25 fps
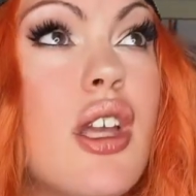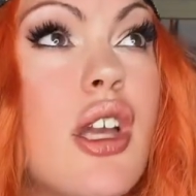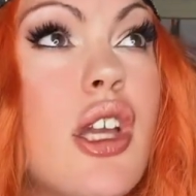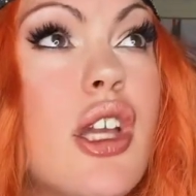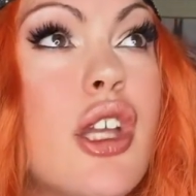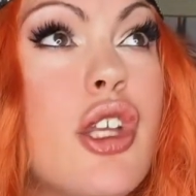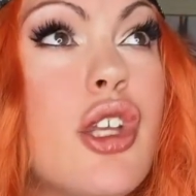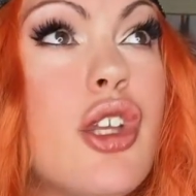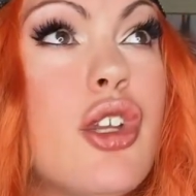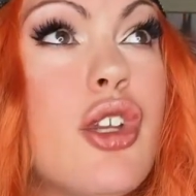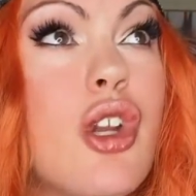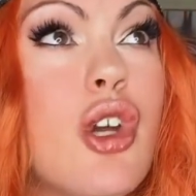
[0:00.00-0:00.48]

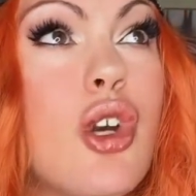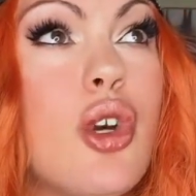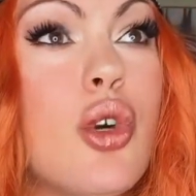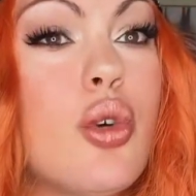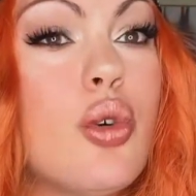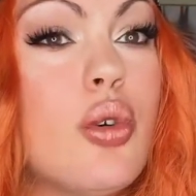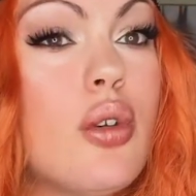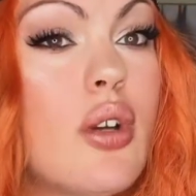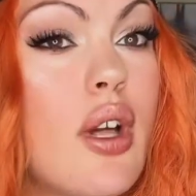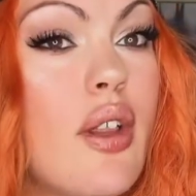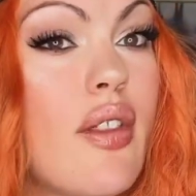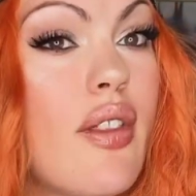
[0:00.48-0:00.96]
You
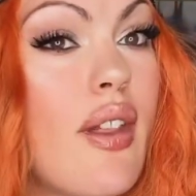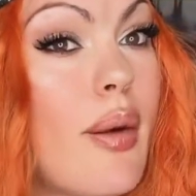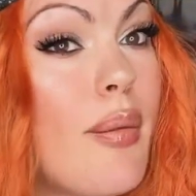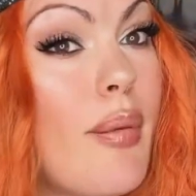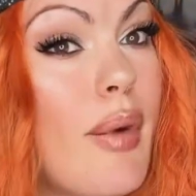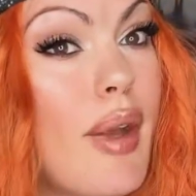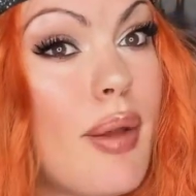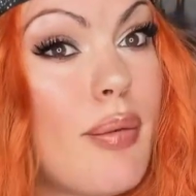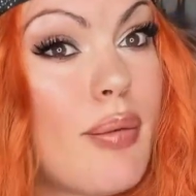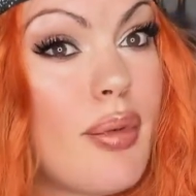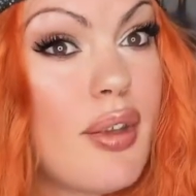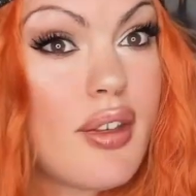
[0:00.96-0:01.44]
know, that
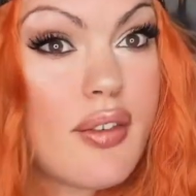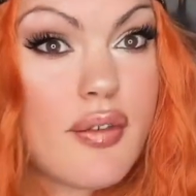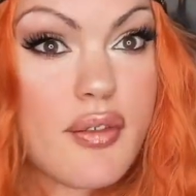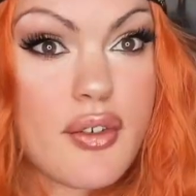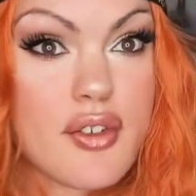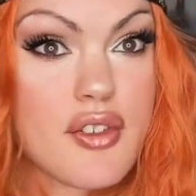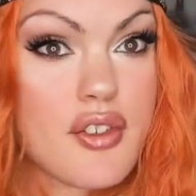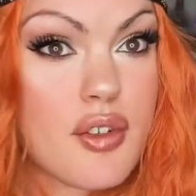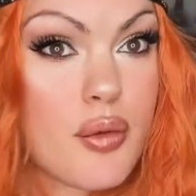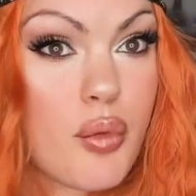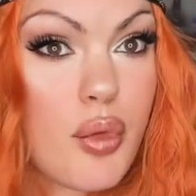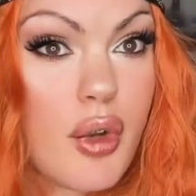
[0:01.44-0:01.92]
might be for
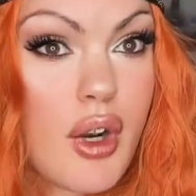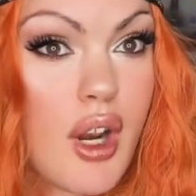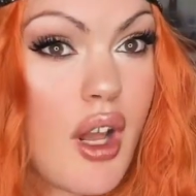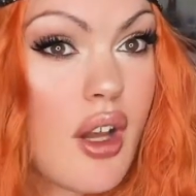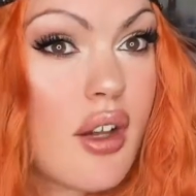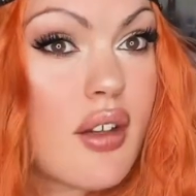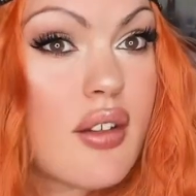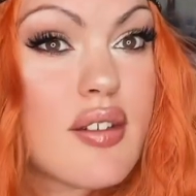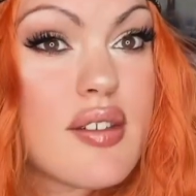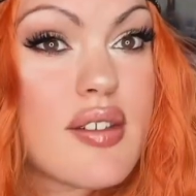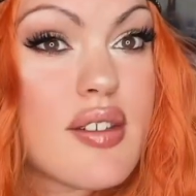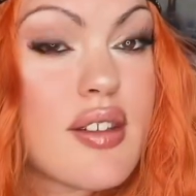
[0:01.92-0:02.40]
someone
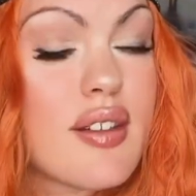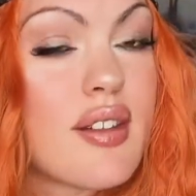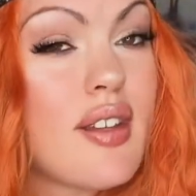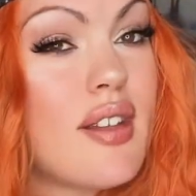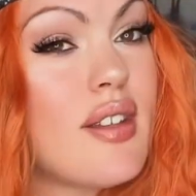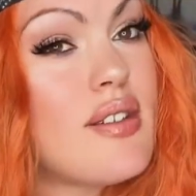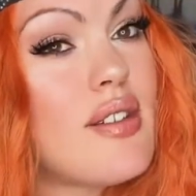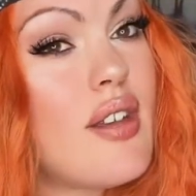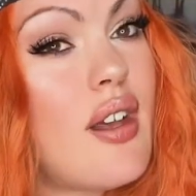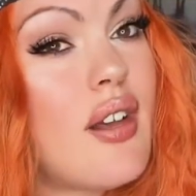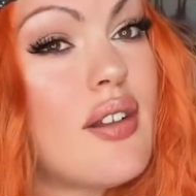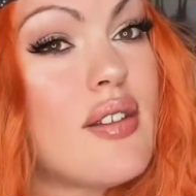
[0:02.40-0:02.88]
else, and
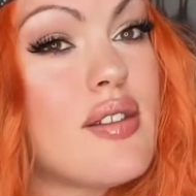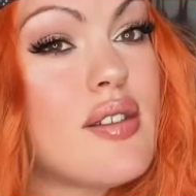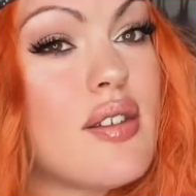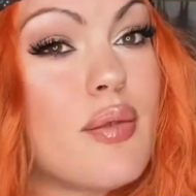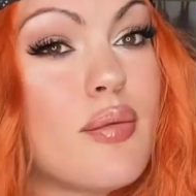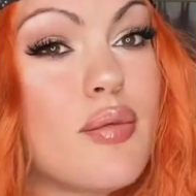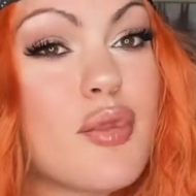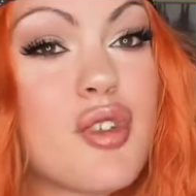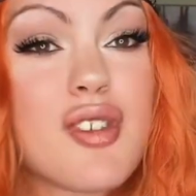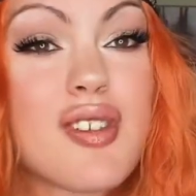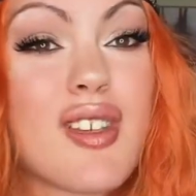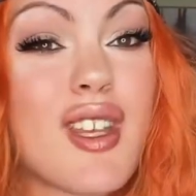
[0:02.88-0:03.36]
that's
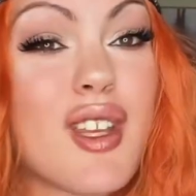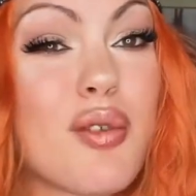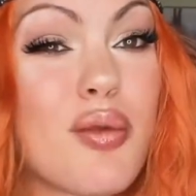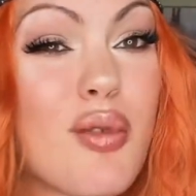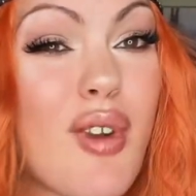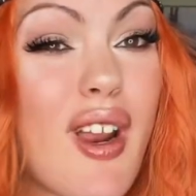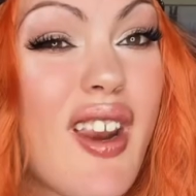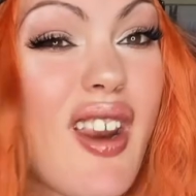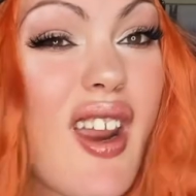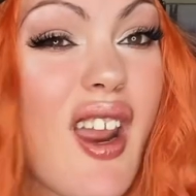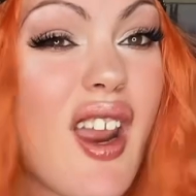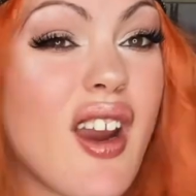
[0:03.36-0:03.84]
awesome. Just like
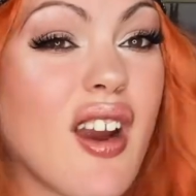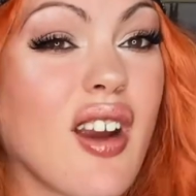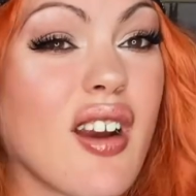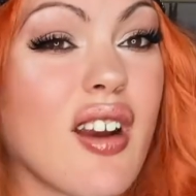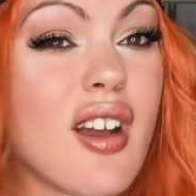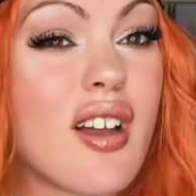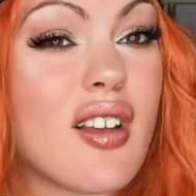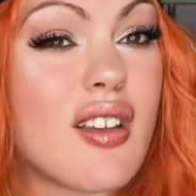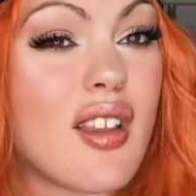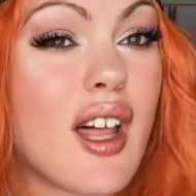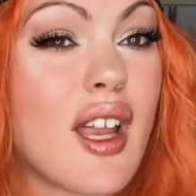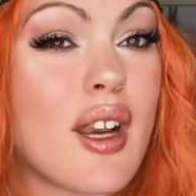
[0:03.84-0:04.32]
red hair.
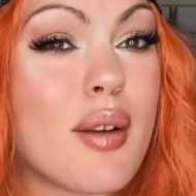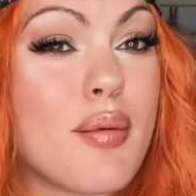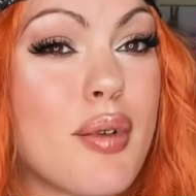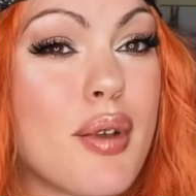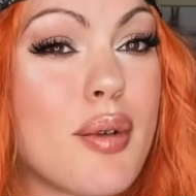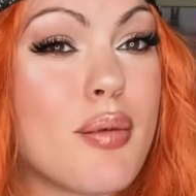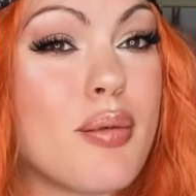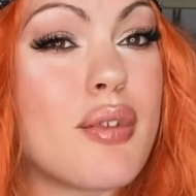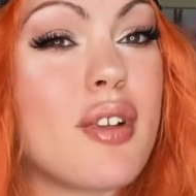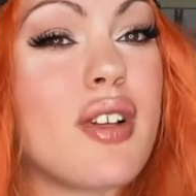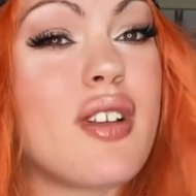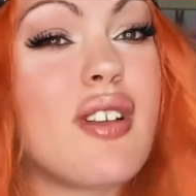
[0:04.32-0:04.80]
A lot of
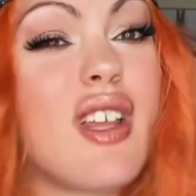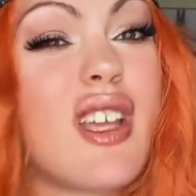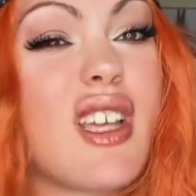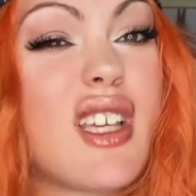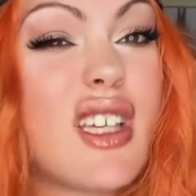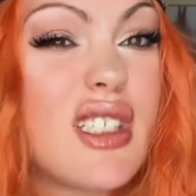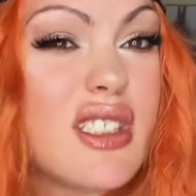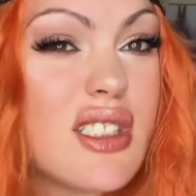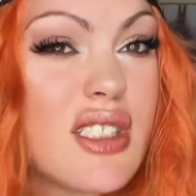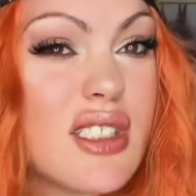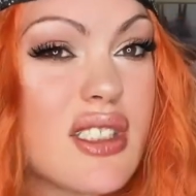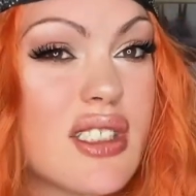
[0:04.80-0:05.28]
people are
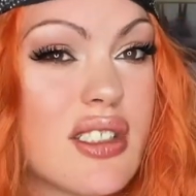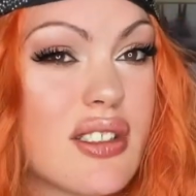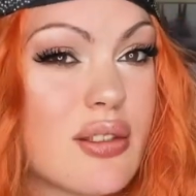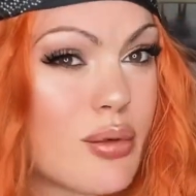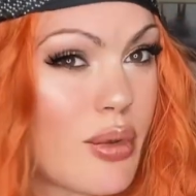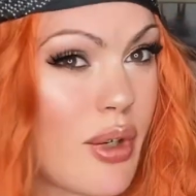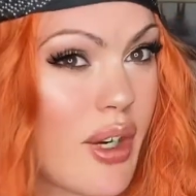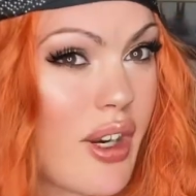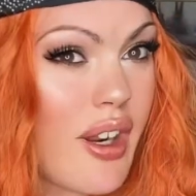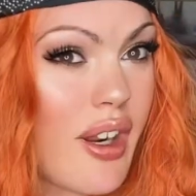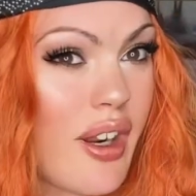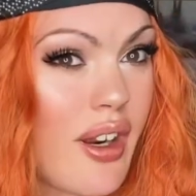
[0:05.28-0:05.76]
like, ugh,
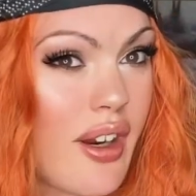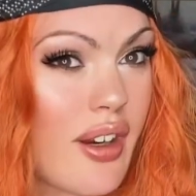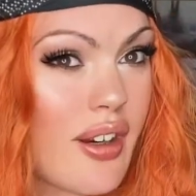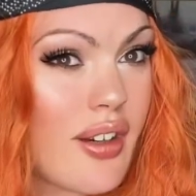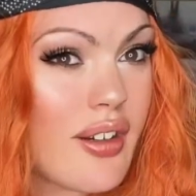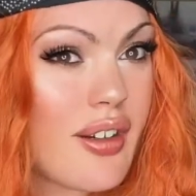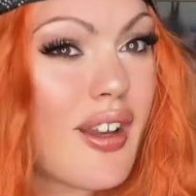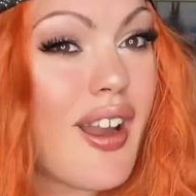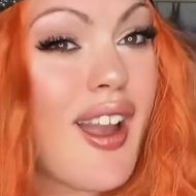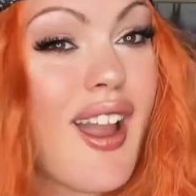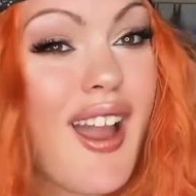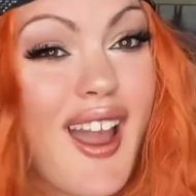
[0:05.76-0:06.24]
red hair.
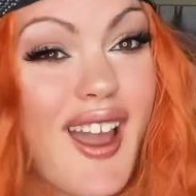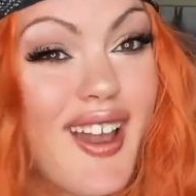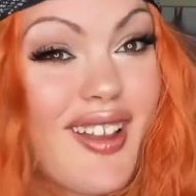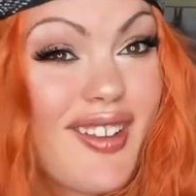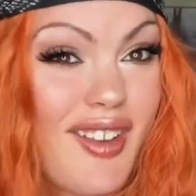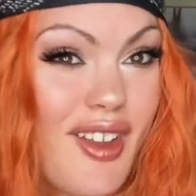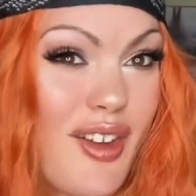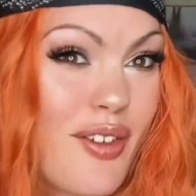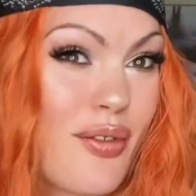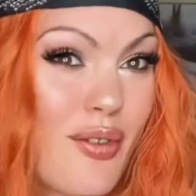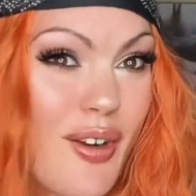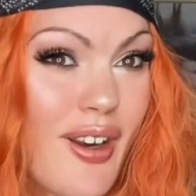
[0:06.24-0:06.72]
I
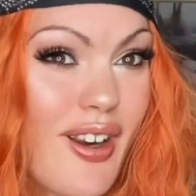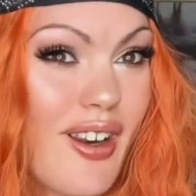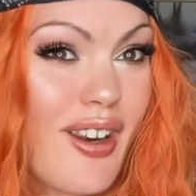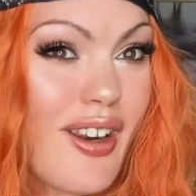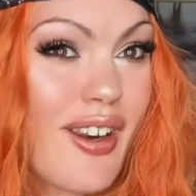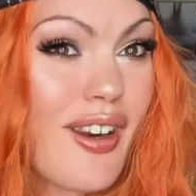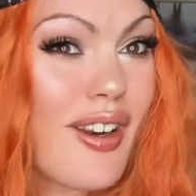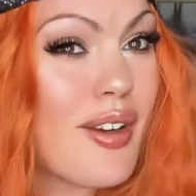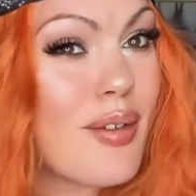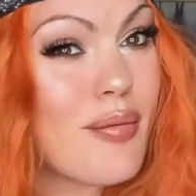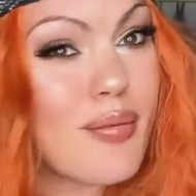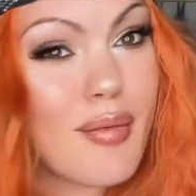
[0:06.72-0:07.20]
love red
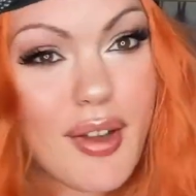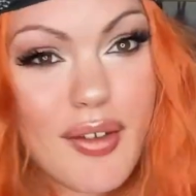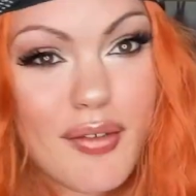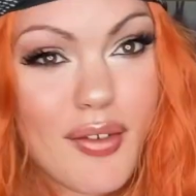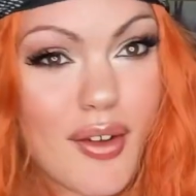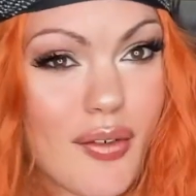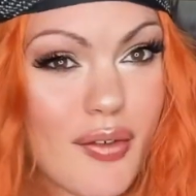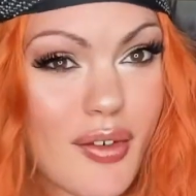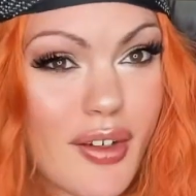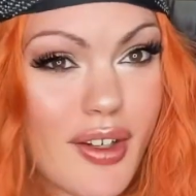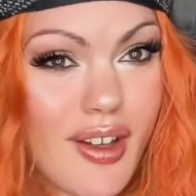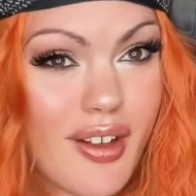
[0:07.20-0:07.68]
hair. My
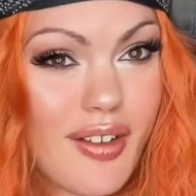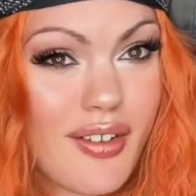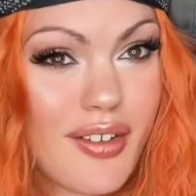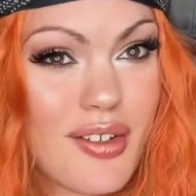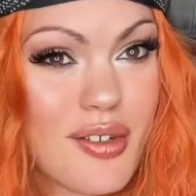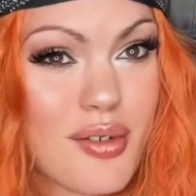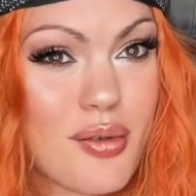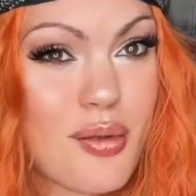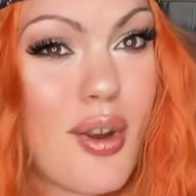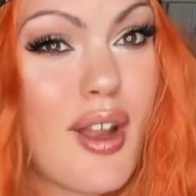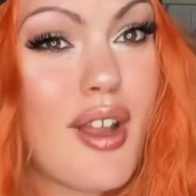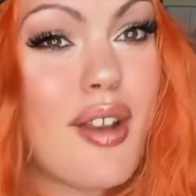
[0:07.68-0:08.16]
favorite color
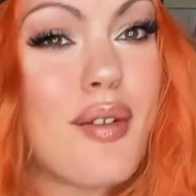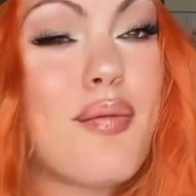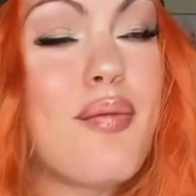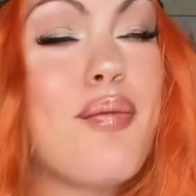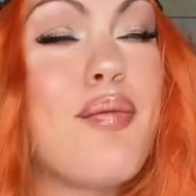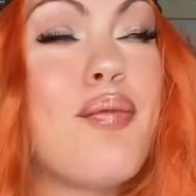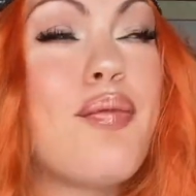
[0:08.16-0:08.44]
is red.